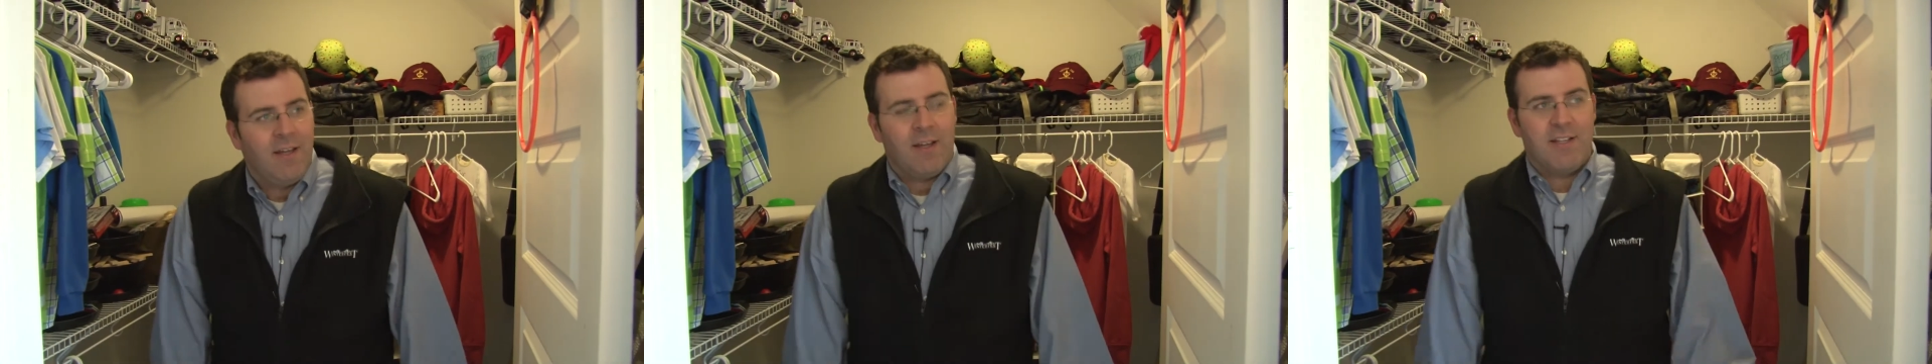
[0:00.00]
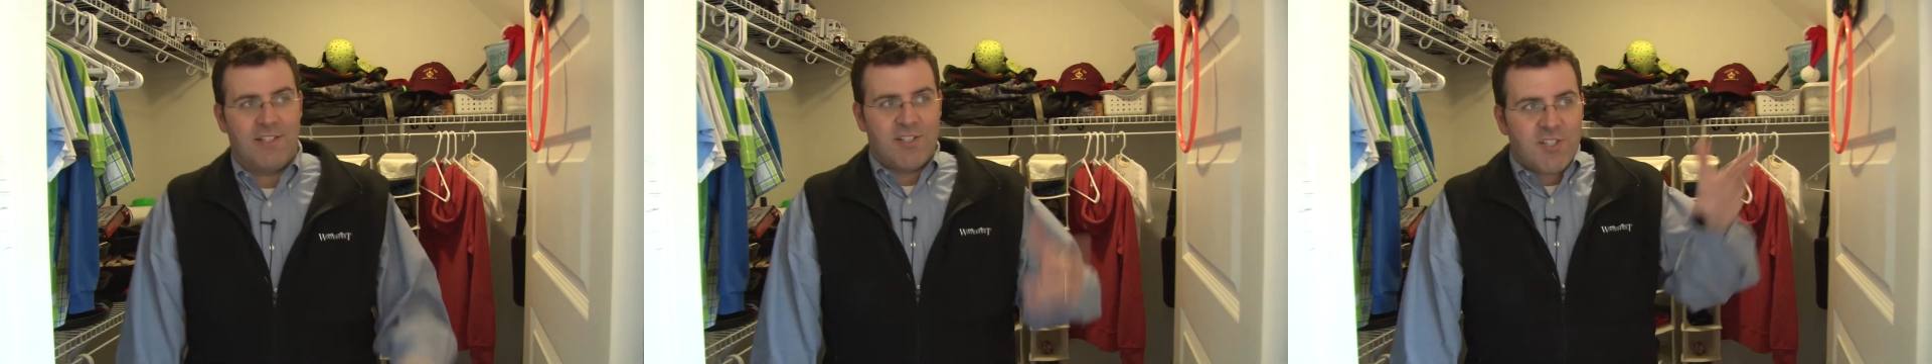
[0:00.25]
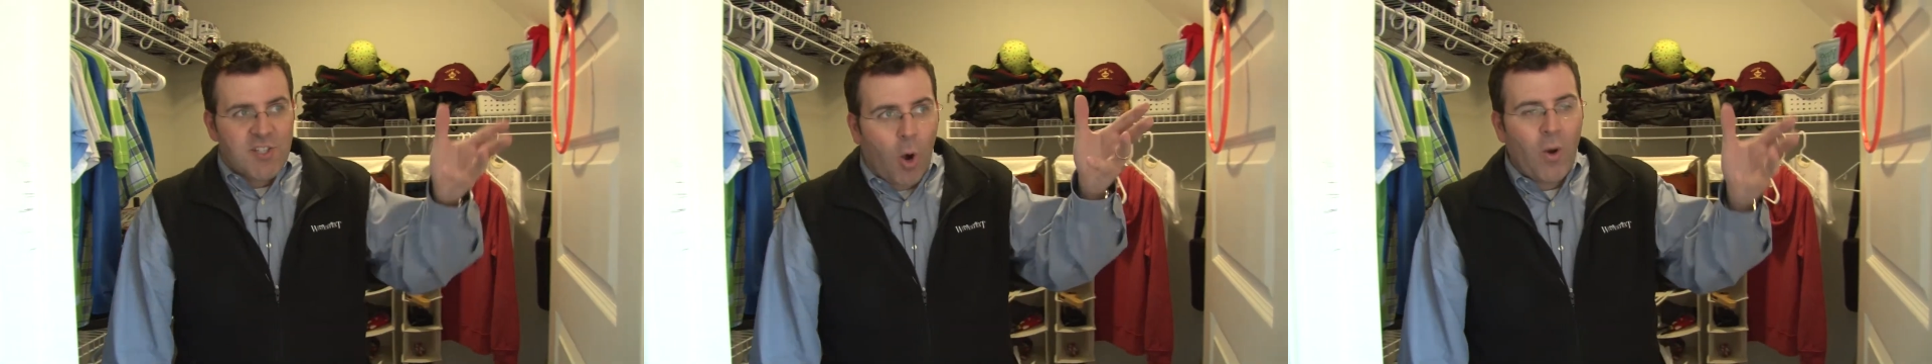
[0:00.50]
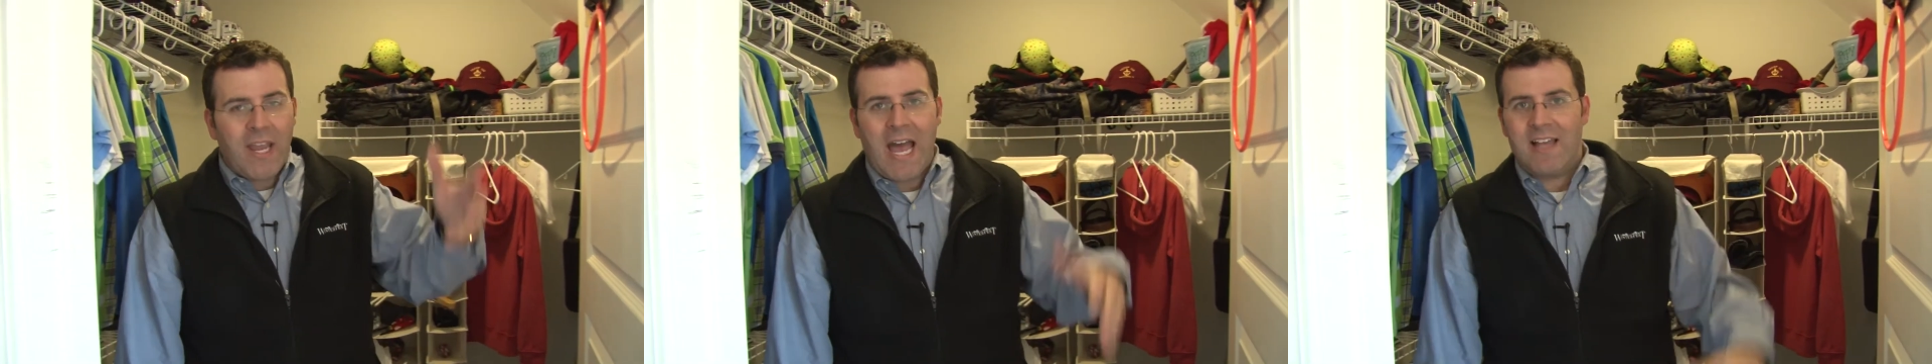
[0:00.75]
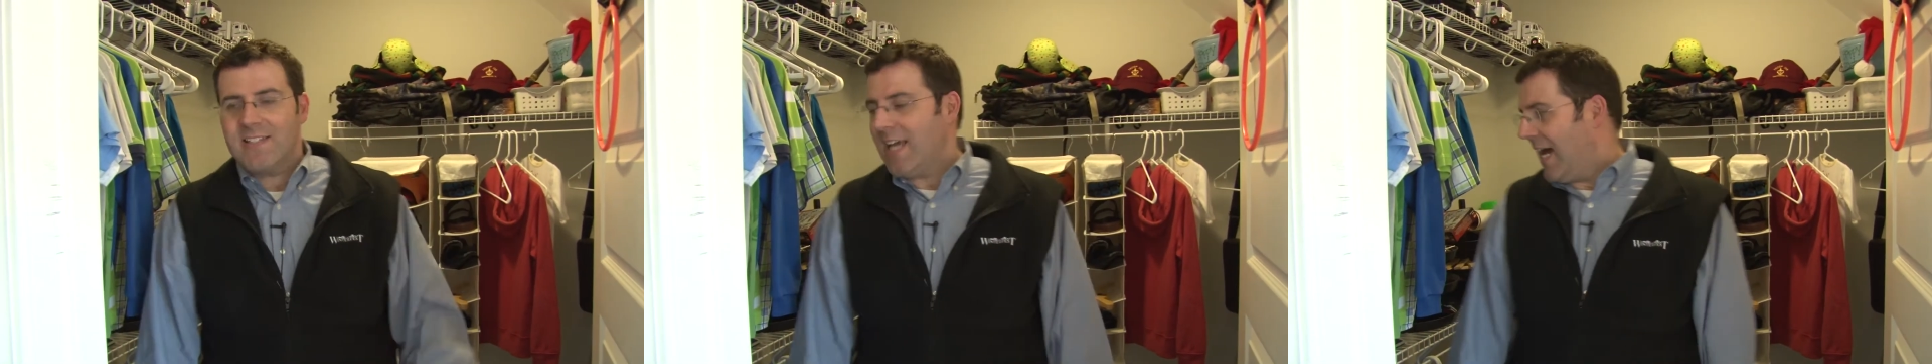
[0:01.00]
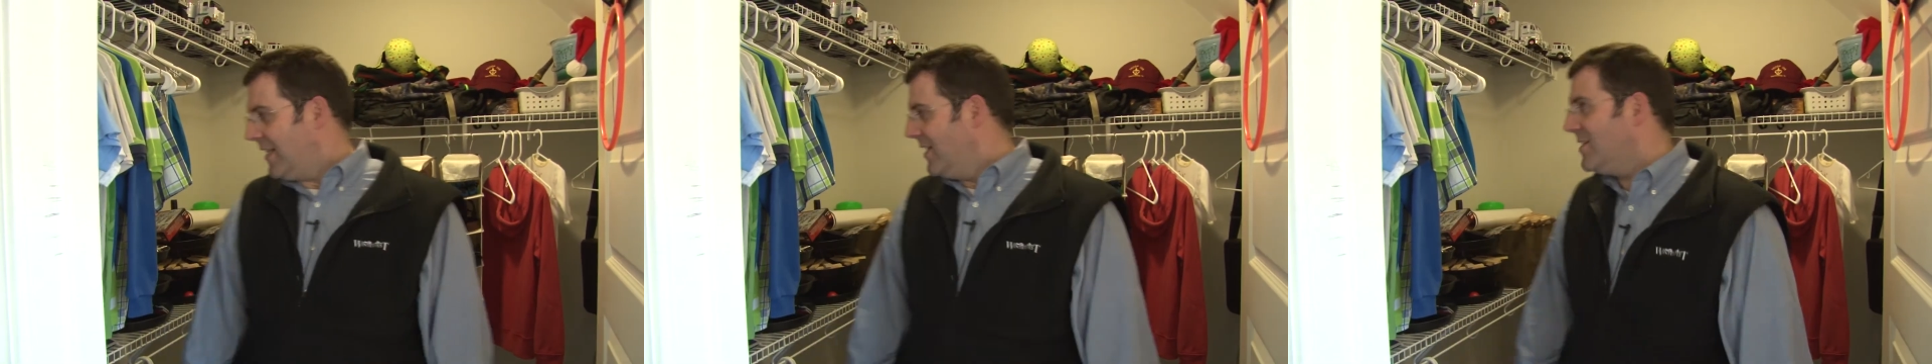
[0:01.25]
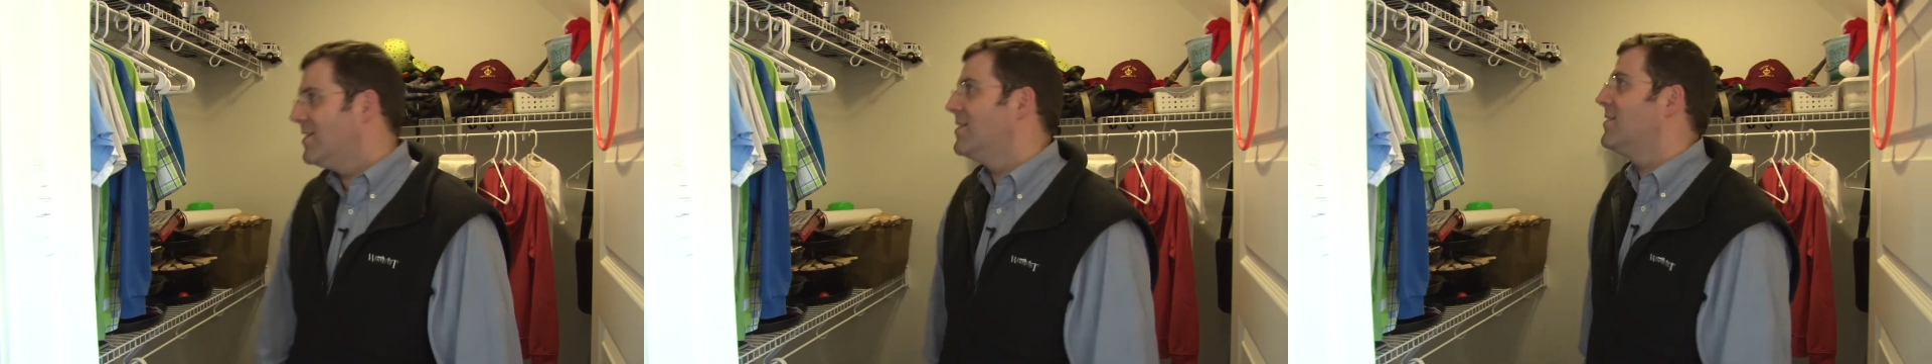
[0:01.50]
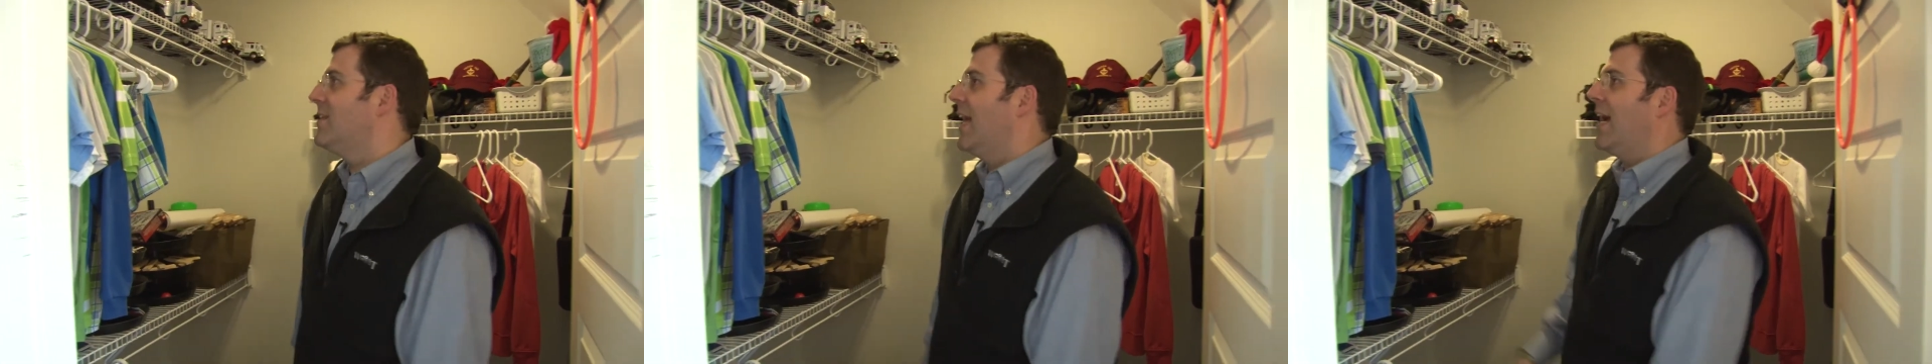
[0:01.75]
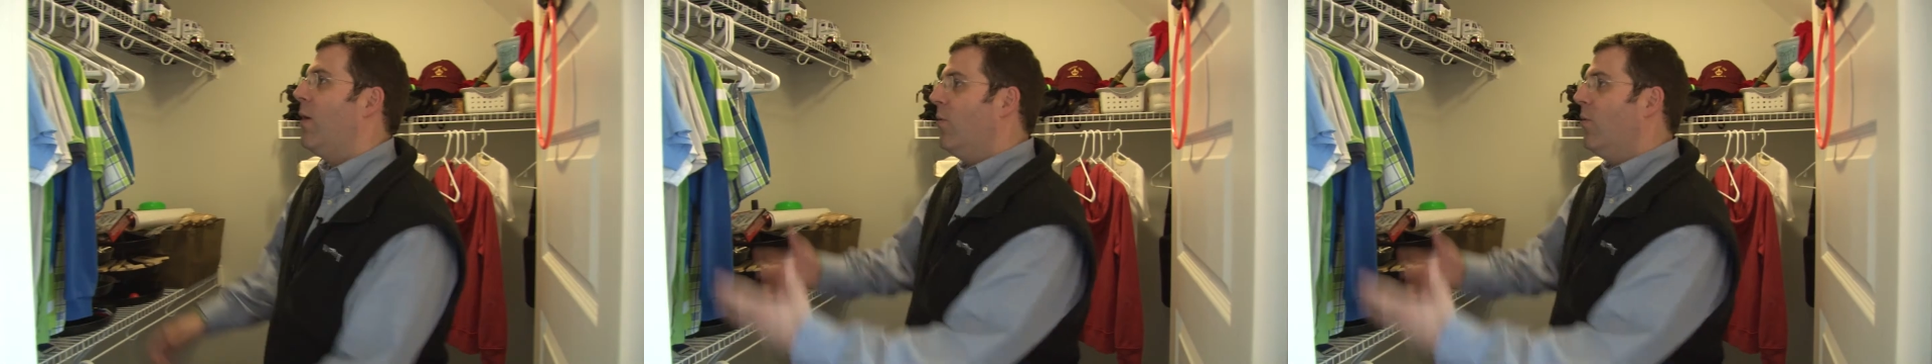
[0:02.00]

because it's snowing outside. This is like I